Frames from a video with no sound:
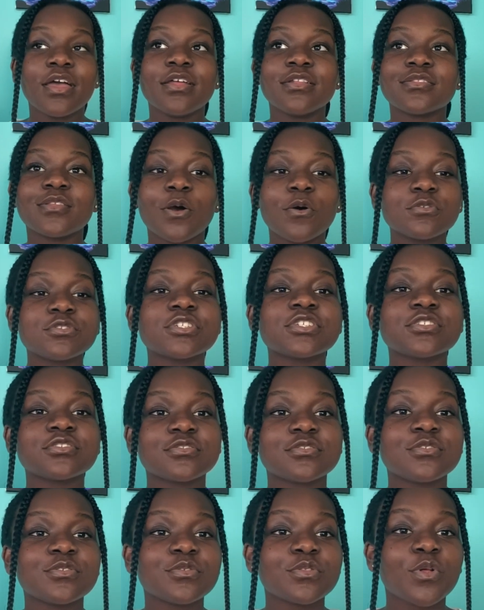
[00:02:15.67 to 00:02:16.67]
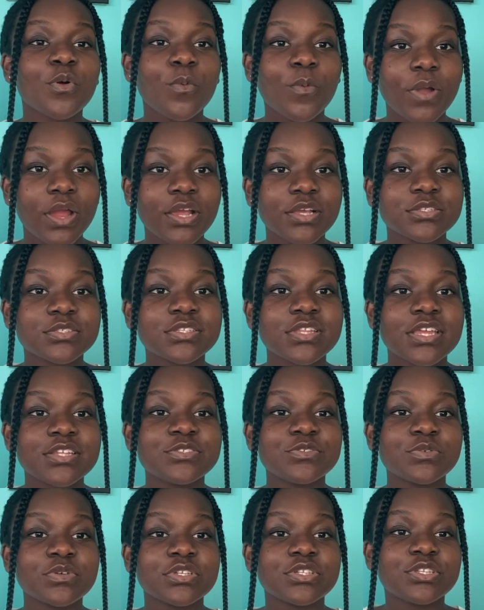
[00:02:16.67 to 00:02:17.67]
Don't just do the work so that
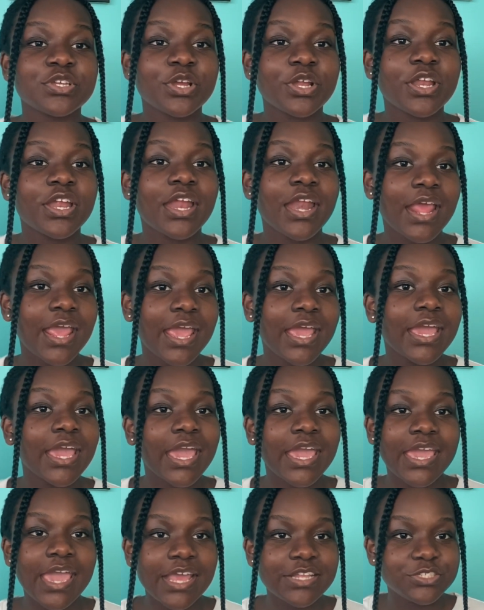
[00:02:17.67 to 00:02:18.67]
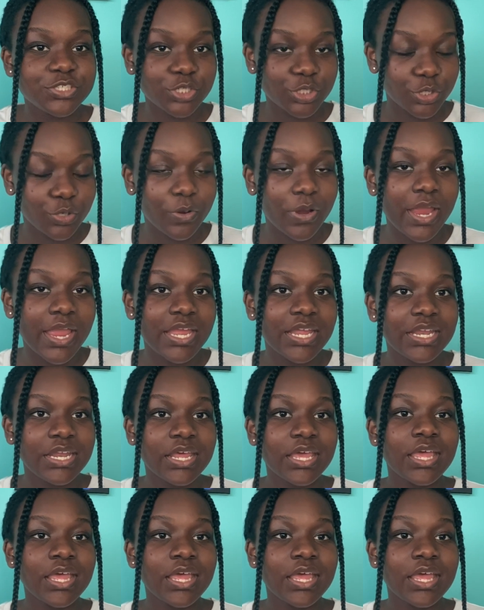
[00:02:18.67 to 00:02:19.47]
you can turn it in and get your grade.